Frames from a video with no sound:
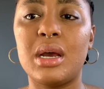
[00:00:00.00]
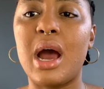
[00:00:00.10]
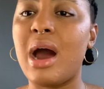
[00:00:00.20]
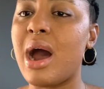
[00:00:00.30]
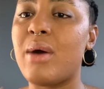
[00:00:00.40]

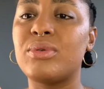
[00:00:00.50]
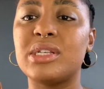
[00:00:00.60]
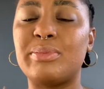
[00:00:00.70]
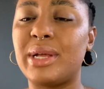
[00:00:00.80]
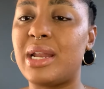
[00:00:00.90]
I
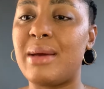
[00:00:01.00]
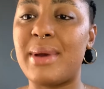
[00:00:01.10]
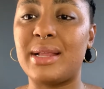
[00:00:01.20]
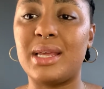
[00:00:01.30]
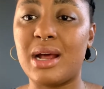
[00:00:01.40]
wasn't playing that
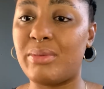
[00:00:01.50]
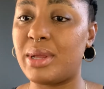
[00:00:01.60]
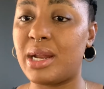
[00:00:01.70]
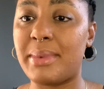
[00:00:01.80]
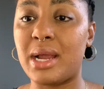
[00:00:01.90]
back then. I don't
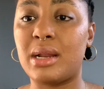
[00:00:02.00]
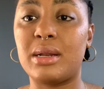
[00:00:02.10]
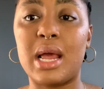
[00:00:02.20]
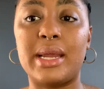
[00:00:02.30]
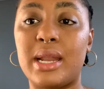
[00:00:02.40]
play that back
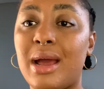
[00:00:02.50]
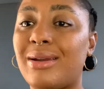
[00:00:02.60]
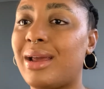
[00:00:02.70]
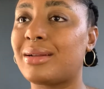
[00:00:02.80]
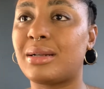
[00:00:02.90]
like now,
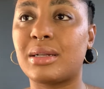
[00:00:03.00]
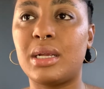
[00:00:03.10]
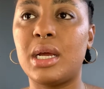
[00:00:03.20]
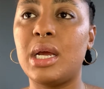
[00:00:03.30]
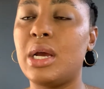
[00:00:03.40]
like,
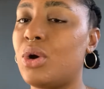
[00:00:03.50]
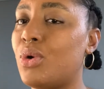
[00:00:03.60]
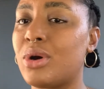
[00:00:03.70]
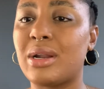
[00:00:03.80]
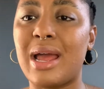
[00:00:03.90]

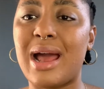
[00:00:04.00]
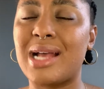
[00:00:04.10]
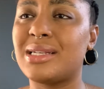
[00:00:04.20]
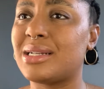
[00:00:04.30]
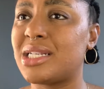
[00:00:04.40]
or like I
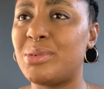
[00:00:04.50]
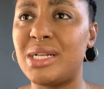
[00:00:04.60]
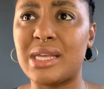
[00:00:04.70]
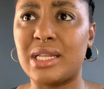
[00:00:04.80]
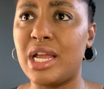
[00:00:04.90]
sucked his
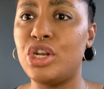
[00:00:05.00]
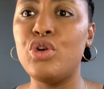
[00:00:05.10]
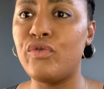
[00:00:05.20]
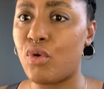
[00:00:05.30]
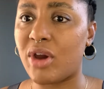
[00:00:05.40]
penis. Like, they knew
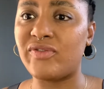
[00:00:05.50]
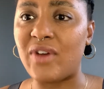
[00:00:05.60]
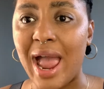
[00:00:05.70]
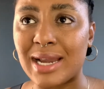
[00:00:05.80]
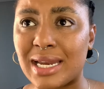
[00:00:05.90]
for a
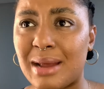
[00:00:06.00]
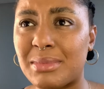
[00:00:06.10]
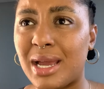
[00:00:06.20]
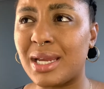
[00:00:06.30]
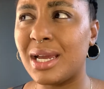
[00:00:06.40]
fact. And I'm
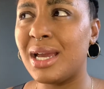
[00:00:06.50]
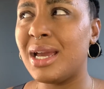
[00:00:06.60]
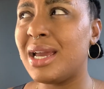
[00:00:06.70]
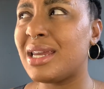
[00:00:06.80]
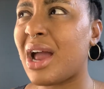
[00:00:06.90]
like,
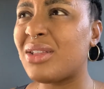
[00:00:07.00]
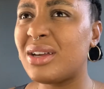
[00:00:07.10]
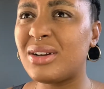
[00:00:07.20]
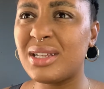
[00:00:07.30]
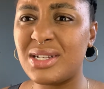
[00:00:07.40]
y'all
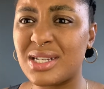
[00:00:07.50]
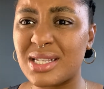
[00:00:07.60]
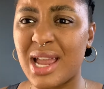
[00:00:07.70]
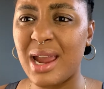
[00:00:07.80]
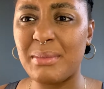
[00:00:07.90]
literally just
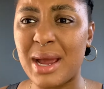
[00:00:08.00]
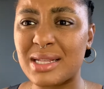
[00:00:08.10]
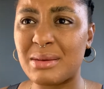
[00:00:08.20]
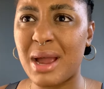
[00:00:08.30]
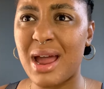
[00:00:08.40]
came back
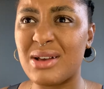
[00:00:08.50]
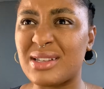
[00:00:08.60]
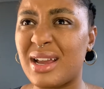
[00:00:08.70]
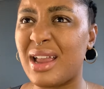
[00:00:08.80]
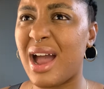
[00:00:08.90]
to my house.
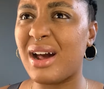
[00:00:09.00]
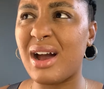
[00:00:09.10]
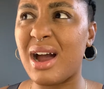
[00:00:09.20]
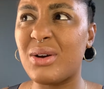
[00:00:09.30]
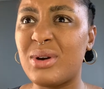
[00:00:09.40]
Like,
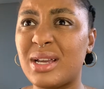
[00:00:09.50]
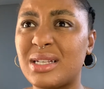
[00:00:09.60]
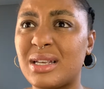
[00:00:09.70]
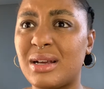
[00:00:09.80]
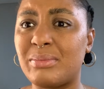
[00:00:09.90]
how quick
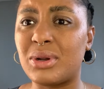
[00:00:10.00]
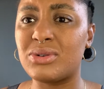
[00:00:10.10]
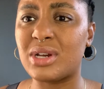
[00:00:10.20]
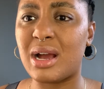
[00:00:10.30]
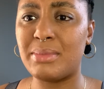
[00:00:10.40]
is a
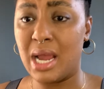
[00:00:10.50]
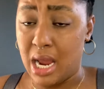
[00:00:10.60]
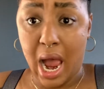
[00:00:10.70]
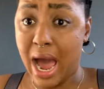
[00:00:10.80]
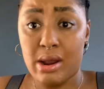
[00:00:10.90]
blowjob?
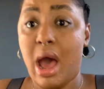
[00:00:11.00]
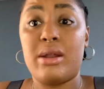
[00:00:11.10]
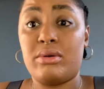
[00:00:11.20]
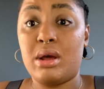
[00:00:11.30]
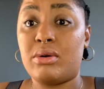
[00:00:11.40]
I
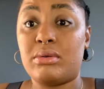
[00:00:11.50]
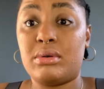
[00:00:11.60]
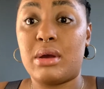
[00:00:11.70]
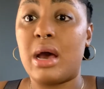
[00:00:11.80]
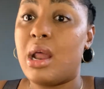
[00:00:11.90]
don't know.
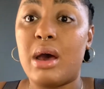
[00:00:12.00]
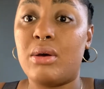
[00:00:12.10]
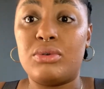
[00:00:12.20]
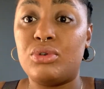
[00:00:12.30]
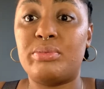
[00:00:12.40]
I
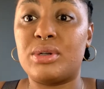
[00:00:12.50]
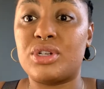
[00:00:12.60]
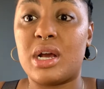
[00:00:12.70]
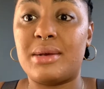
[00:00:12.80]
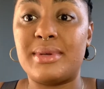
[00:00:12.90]
don't do
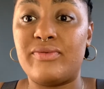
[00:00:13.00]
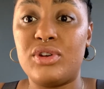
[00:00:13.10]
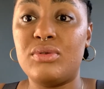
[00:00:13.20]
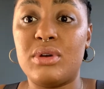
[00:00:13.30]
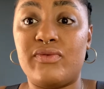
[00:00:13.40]
blowjobs. If
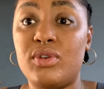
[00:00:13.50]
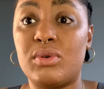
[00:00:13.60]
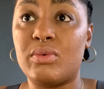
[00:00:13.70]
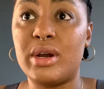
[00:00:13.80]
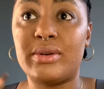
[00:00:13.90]
you
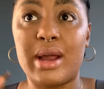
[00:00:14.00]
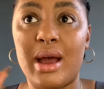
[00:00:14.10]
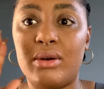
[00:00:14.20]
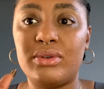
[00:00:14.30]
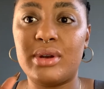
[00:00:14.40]
were wondering, I
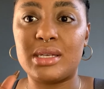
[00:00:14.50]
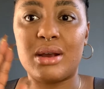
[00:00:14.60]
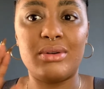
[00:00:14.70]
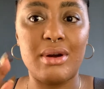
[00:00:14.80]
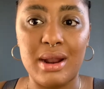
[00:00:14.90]
don't do that. So I
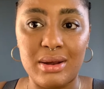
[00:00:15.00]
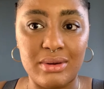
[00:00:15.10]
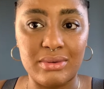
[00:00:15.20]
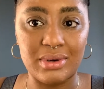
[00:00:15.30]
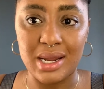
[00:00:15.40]
don't know how
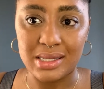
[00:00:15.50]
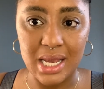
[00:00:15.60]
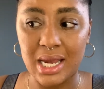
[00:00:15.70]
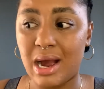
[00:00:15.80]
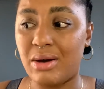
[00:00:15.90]
long that
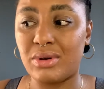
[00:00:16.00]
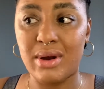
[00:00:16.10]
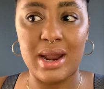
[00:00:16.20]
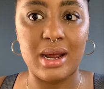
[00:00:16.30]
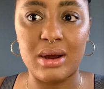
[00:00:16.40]
take. I don't know
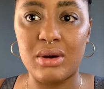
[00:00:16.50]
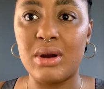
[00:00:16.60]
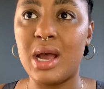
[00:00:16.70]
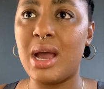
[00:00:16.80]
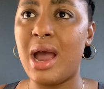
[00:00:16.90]
how that go.
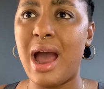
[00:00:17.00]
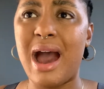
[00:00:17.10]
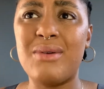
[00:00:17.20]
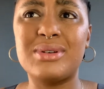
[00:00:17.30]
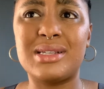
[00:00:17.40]

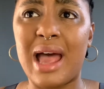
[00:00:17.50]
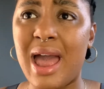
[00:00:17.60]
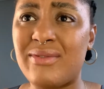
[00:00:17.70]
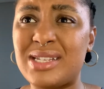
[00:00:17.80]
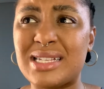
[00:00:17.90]
I was not
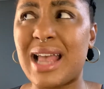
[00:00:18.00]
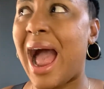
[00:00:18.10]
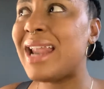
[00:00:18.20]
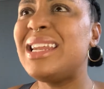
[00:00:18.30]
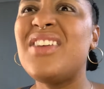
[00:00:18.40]
having sex.
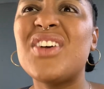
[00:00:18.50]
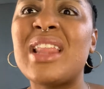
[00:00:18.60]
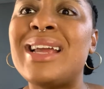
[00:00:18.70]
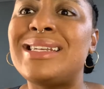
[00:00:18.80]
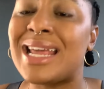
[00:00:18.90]
I didn't even
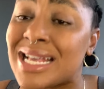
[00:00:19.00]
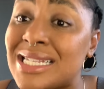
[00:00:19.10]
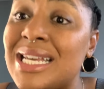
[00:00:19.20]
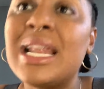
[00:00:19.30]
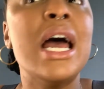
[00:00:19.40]
like
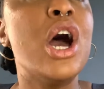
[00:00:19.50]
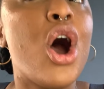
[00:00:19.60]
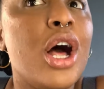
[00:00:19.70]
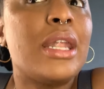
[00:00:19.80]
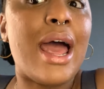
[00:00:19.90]
dancing
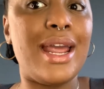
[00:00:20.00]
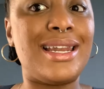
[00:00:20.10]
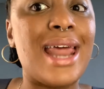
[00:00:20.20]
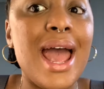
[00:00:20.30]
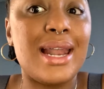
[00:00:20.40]

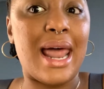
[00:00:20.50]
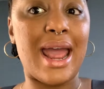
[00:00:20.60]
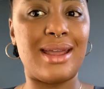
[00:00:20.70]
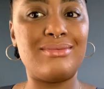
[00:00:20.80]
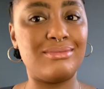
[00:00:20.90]
like that.
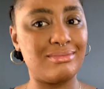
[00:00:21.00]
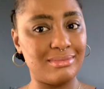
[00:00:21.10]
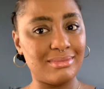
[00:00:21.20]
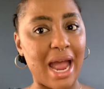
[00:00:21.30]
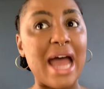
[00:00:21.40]
Like,
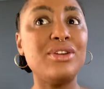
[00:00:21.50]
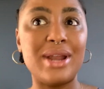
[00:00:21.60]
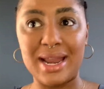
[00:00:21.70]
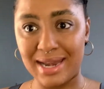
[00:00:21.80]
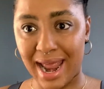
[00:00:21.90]
I do
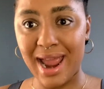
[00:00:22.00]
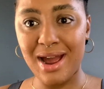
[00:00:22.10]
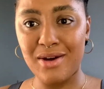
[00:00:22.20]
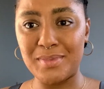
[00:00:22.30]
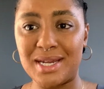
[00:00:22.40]
that
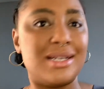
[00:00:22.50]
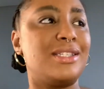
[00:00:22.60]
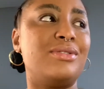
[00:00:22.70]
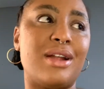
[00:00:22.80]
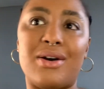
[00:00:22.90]
now
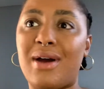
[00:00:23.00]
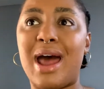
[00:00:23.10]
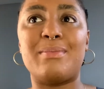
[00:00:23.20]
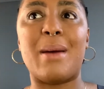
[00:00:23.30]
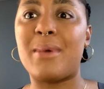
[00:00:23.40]
because, you know,
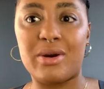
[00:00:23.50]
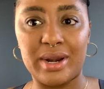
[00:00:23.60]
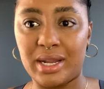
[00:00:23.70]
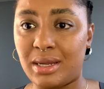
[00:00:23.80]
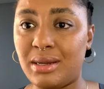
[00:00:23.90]
I'm
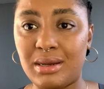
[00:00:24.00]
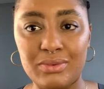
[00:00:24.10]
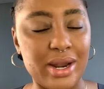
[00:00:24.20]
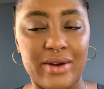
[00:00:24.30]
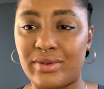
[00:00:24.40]
already,
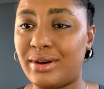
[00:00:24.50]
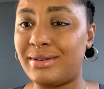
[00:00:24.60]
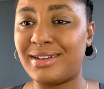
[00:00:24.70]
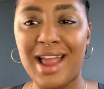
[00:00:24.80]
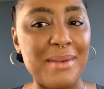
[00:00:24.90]
whatever.
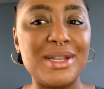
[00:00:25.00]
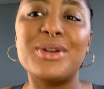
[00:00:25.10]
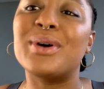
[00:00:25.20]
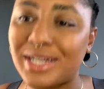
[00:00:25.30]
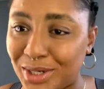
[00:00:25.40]
I be
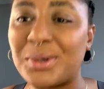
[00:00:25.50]
doing.